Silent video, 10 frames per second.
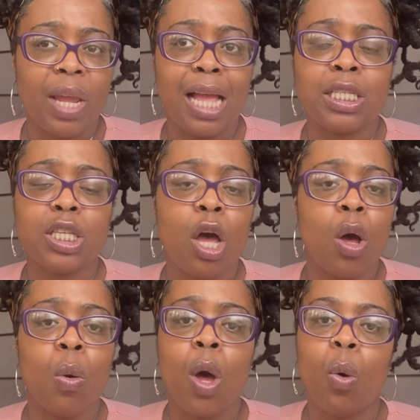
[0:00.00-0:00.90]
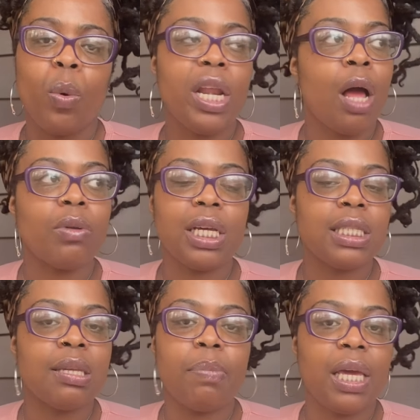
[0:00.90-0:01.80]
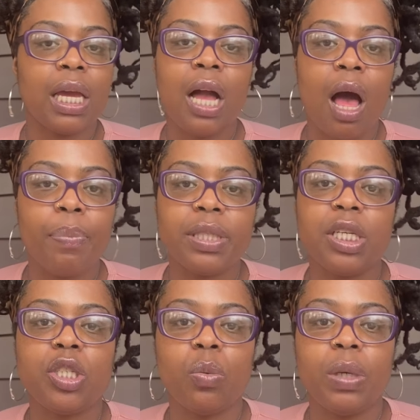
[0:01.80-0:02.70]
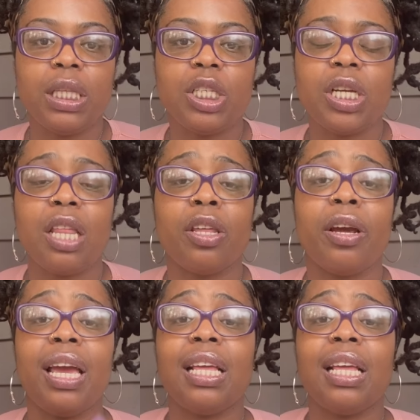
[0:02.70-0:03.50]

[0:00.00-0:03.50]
And so we don't need to be in competition with each other.